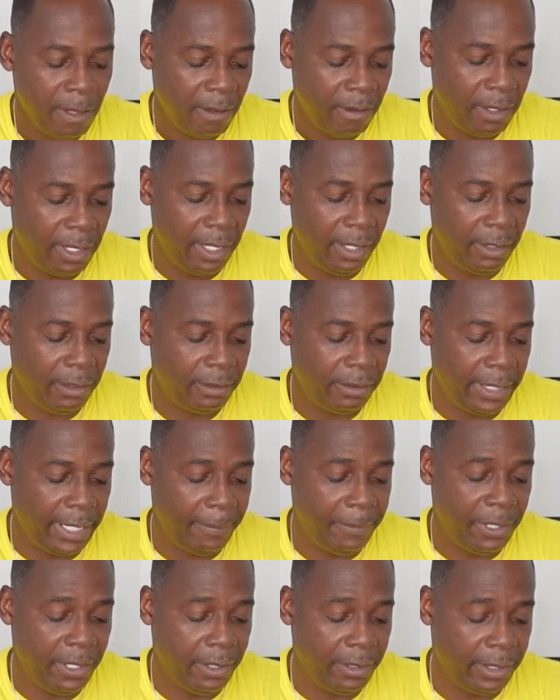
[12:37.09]
Like
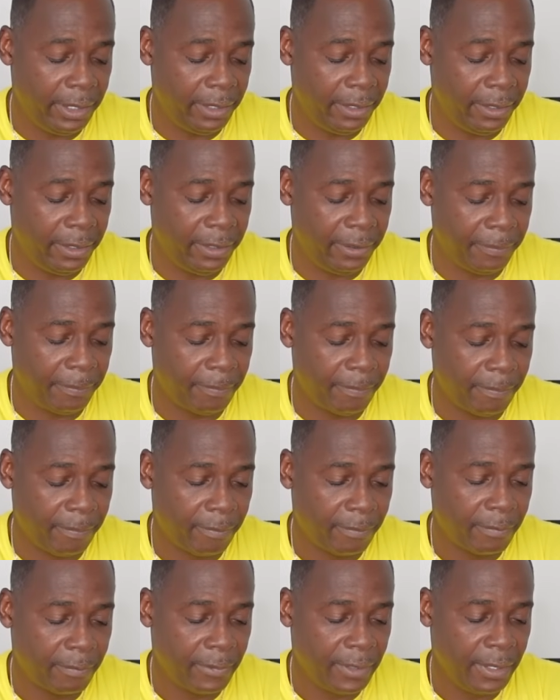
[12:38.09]
Damon and
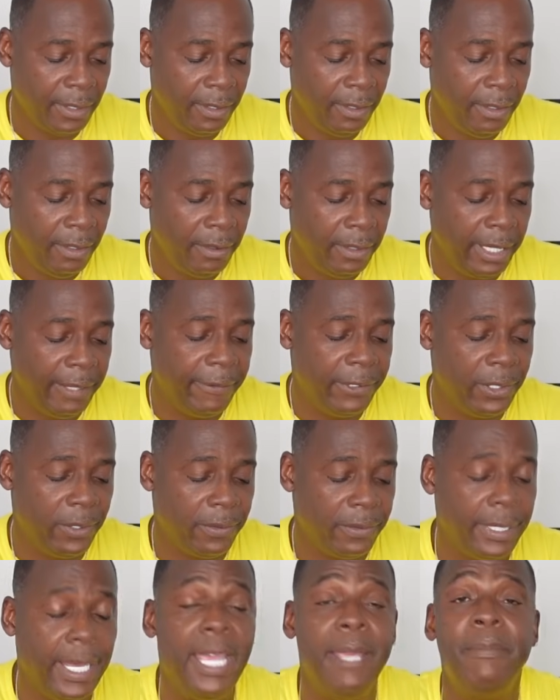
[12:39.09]
Darian, even
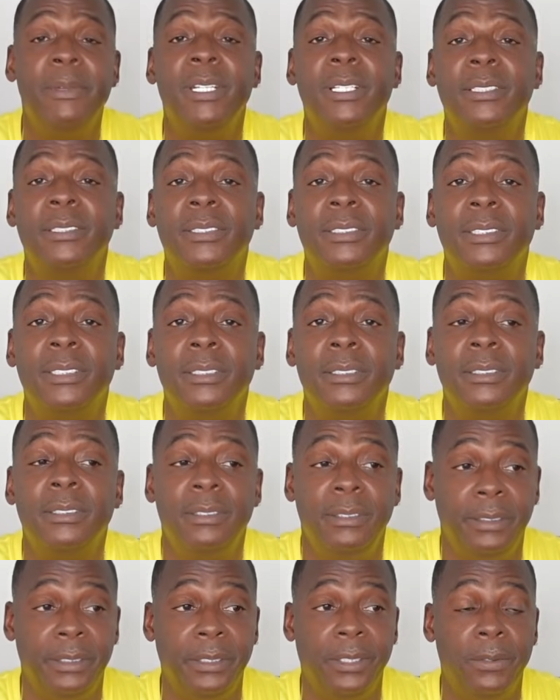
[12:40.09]
though Damon is,
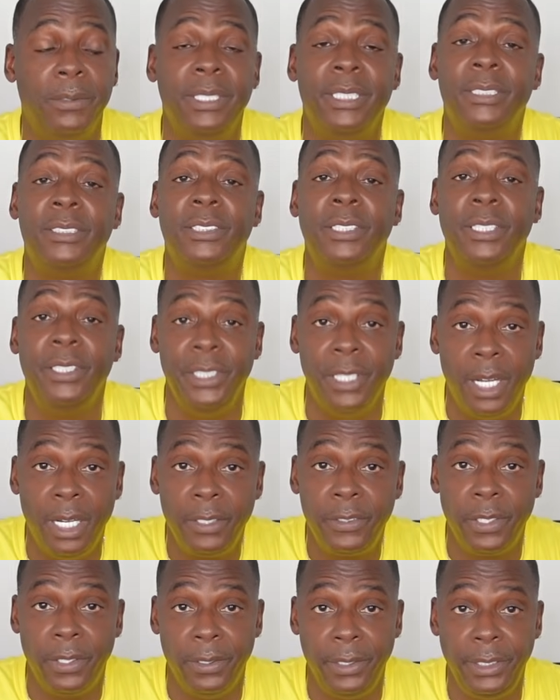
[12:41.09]
you know, in his
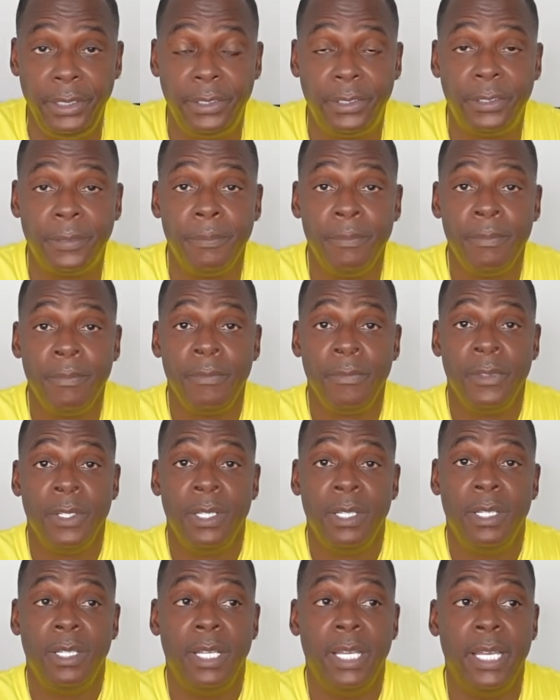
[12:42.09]
young 30s
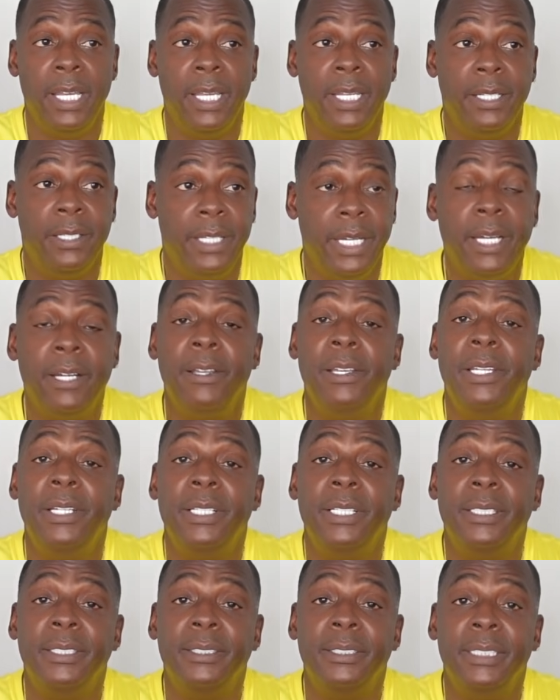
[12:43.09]
and Darian
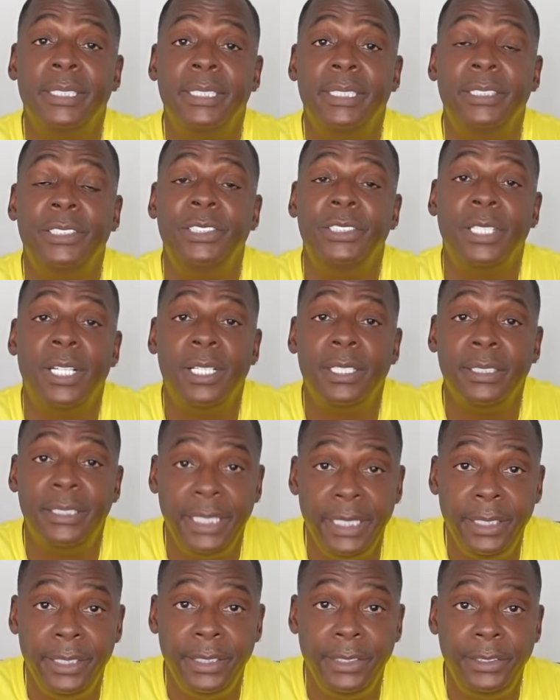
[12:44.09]
is in his young
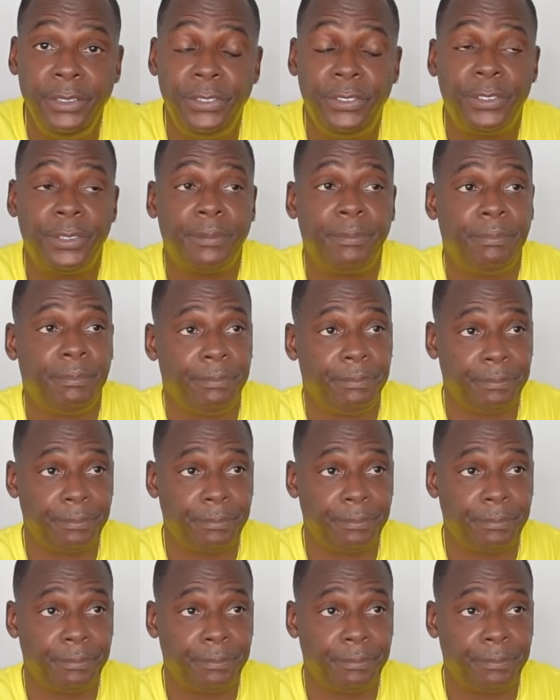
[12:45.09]
teens,